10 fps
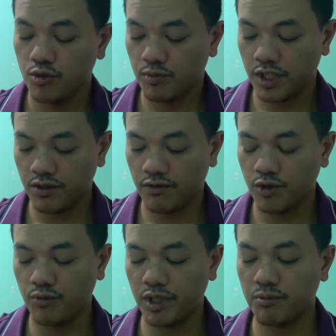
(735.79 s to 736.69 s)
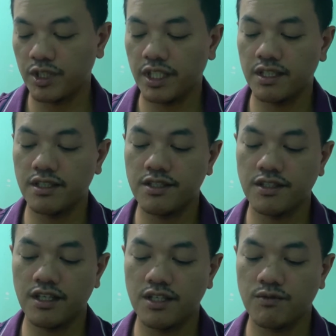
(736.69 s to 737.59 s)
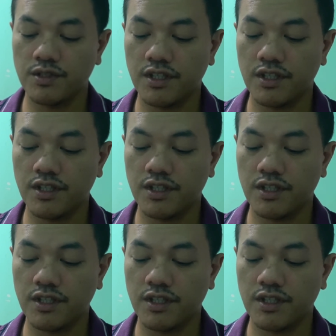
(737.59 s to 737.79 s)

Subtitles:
but you have to remember that this case was